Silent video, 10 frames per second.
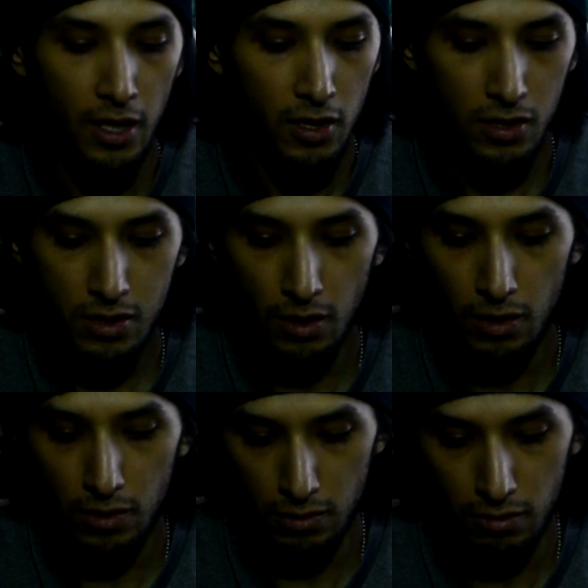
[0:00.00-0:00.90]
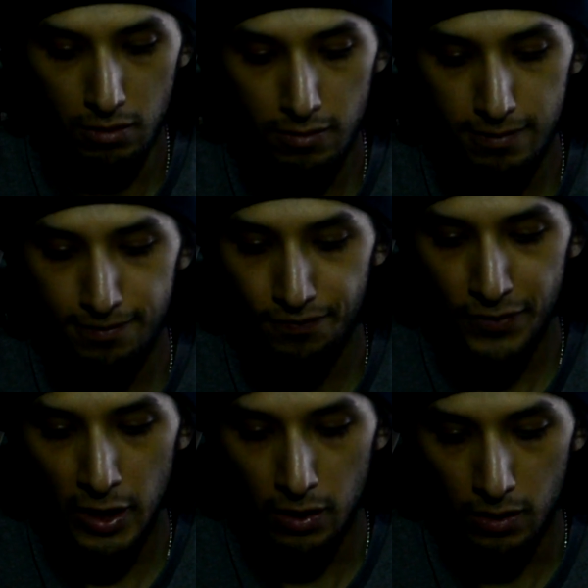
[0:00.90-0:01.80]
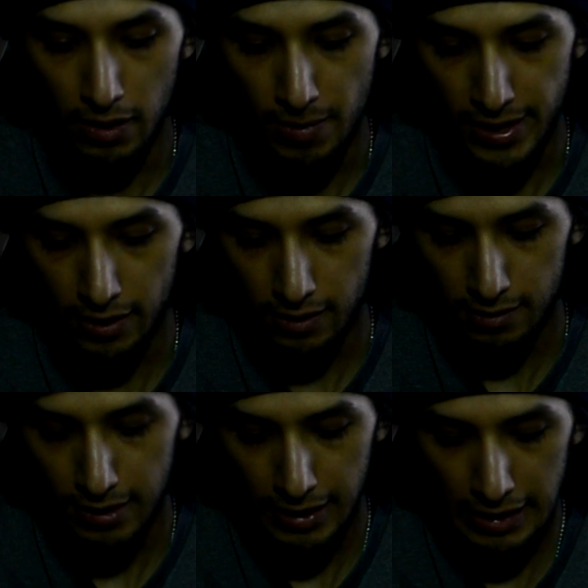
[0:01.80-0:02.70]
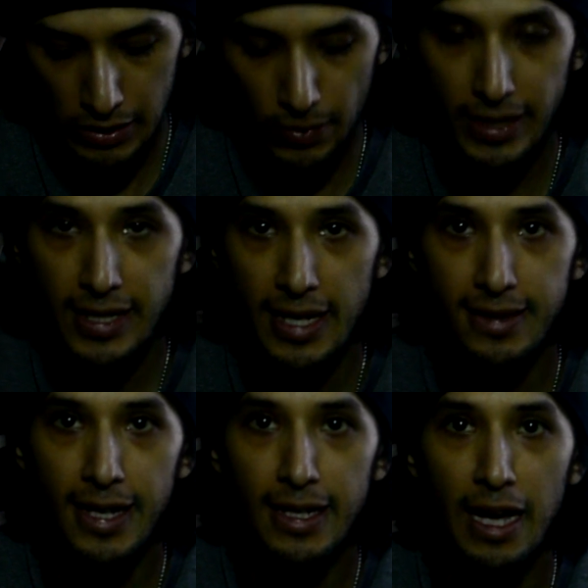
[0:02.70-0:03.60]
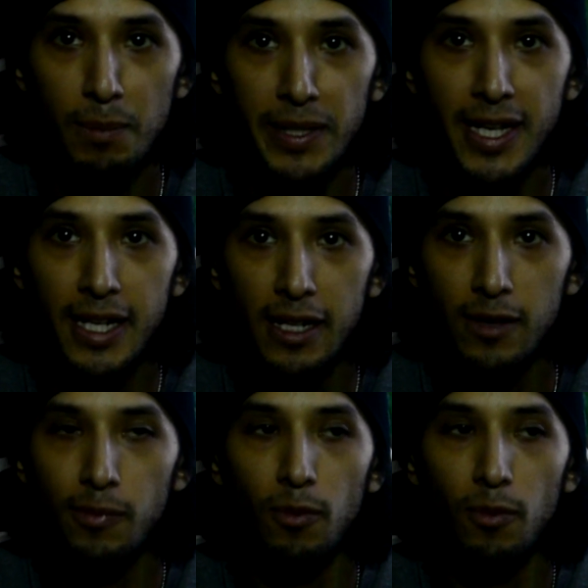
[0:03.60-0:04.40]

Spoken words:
So, you know, I mean, it's really not that complicated.